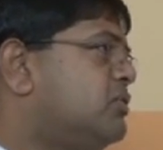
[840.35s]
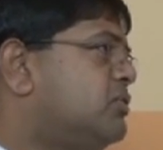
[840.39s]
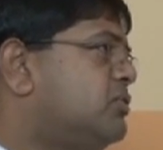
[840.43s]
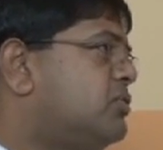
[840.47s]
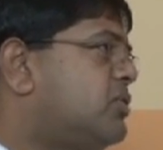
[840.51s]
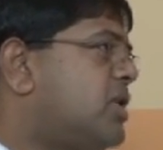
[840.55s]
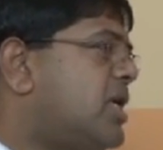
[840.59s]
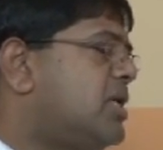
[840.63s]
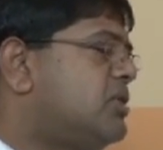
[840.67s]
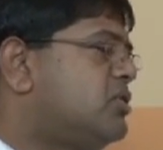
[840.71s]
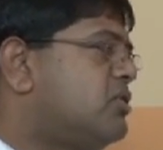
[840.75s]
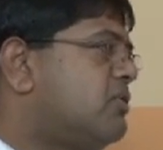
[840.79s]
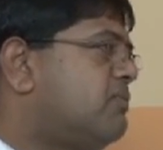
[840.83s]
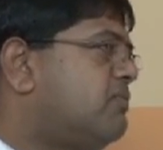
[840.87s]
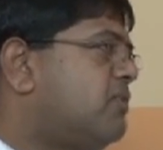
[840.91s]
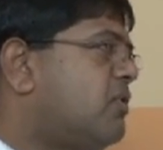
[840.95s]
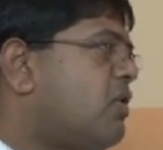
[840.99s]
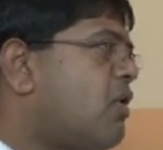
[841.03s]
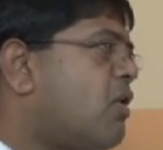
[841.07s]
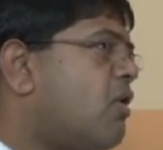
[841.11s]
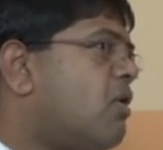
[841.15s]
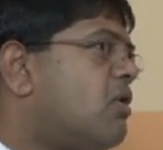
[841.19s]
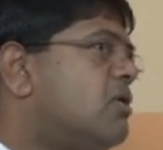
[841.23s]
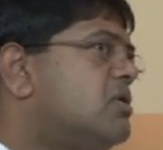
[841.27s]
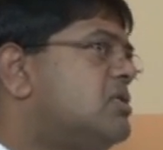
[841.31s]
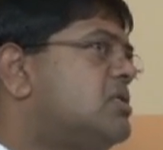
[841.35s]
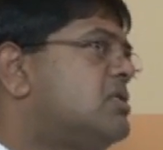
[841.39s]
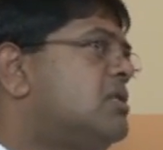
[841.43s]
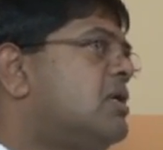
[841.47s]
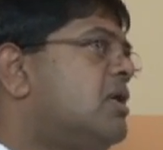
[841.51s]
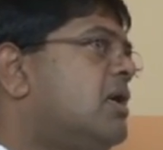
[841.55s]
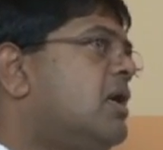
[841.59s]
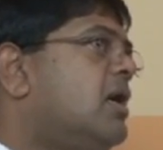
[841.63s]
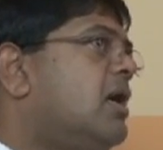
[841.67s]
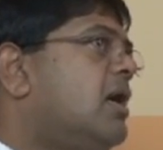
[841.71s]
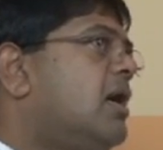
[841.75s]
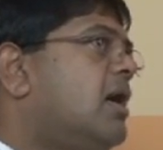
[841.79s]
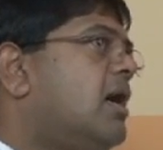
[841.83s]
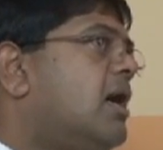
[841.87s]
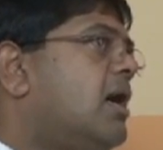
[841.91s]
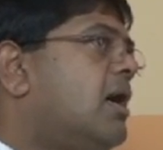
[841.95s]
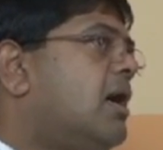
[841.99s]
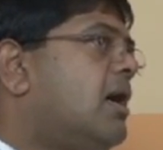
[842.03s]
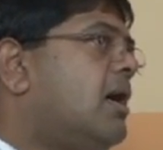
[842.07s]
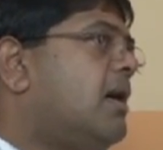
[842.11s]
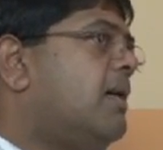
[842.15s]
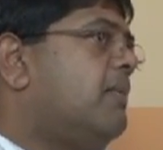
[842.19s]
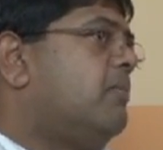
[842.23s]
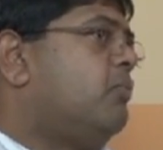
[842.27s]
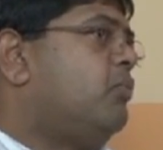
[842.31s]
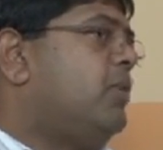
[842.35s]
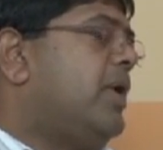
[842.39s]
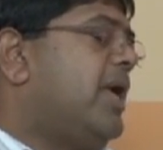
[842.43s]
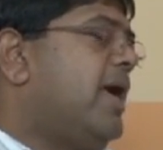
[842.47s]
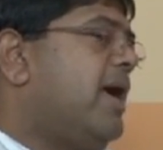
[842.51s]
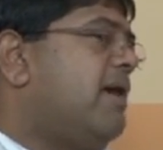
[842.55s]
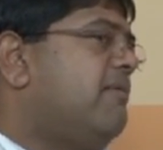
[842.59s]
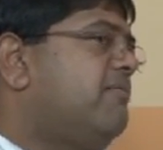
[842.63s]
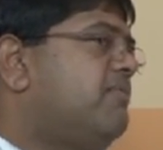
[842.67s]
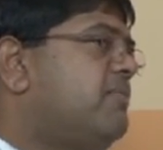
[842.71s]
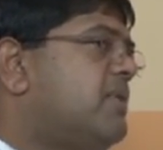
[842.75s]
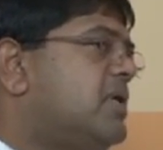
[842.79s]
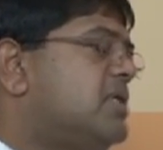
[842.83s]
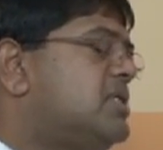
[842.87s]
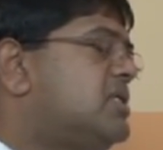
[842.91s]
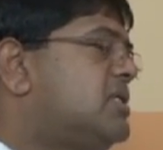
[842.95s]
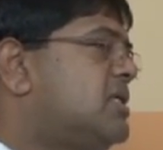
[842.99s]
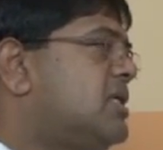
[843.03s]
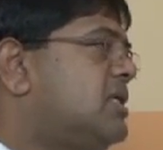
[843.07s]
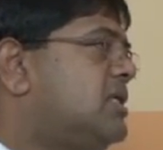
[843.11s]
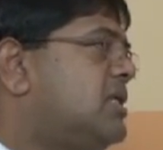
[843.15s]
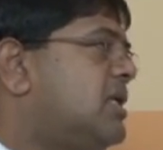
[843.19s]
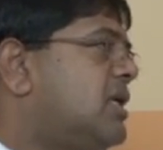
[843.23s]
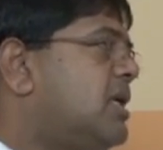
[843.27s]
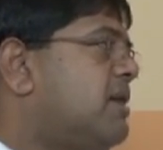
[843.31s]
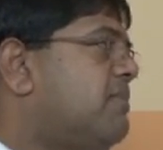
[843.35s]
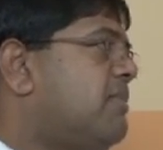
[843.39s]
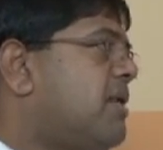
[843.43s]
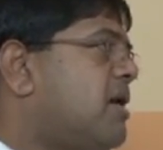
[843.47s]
to change of laws. We have a certain